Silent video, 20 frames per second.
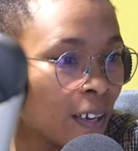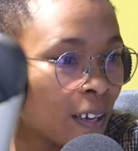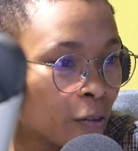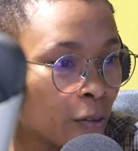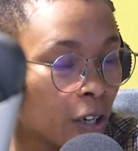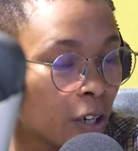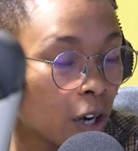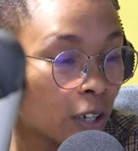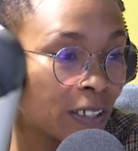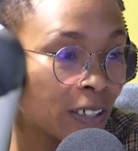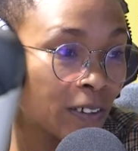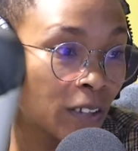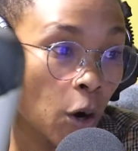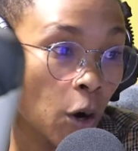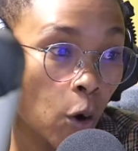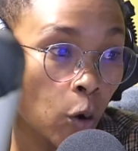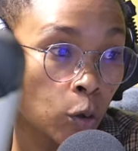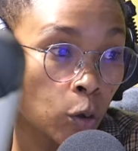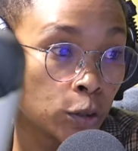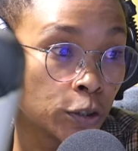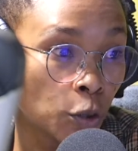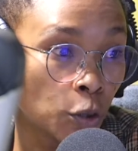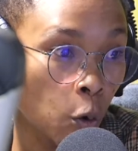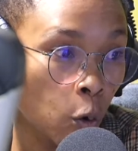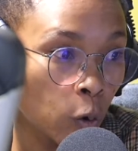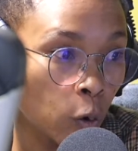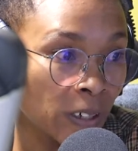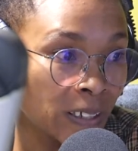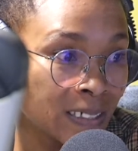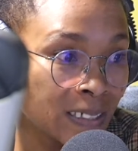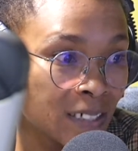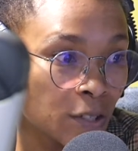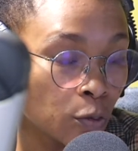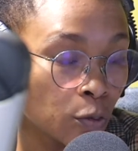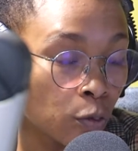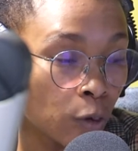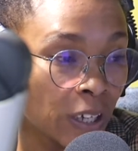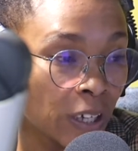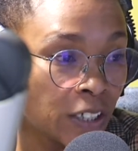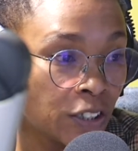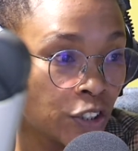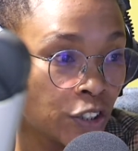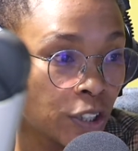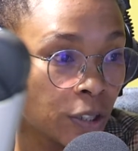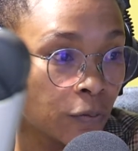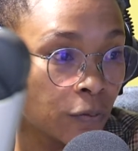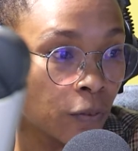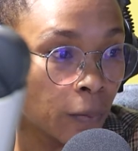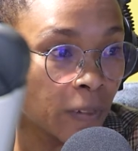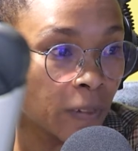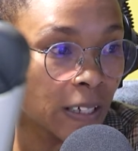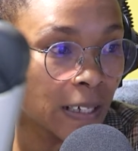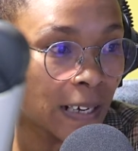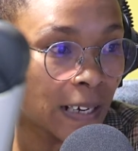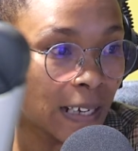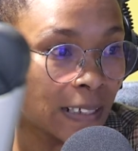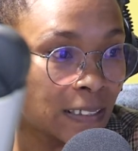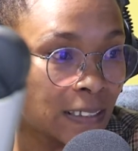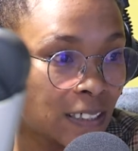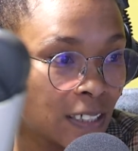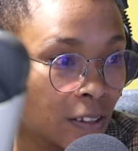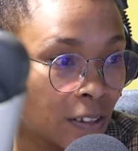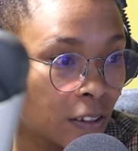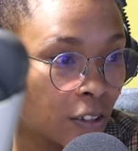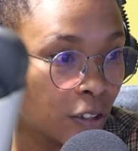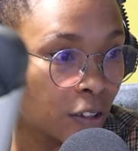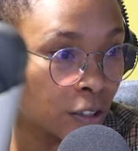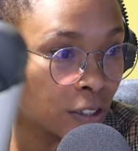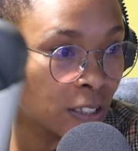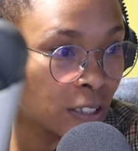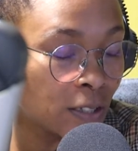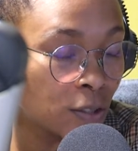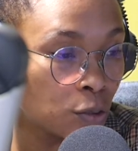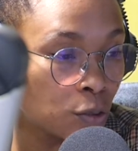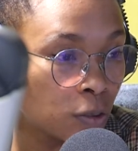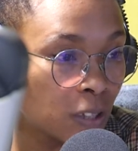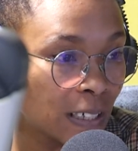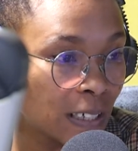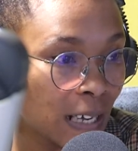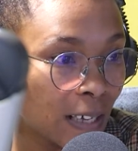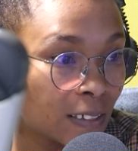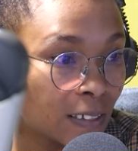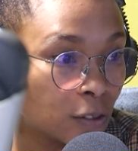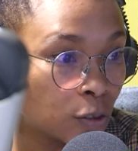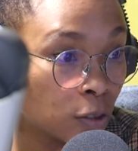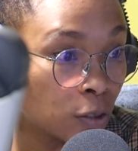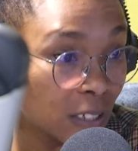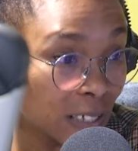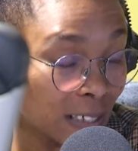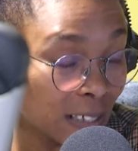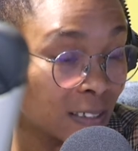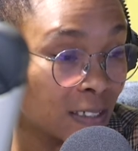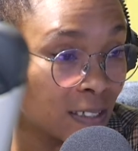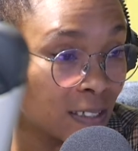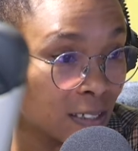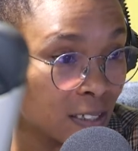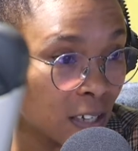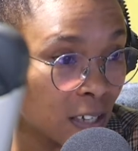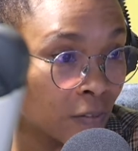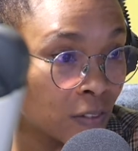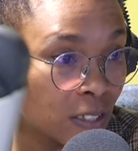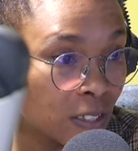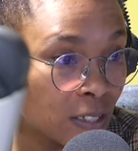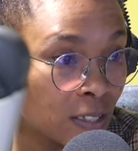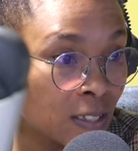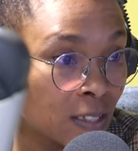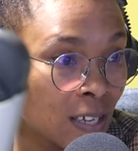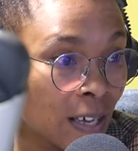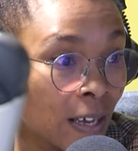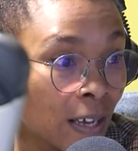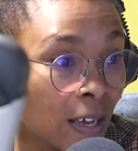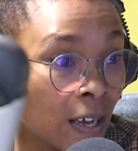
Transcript: regarding the old coins ranging from the 1930s to the 1970s.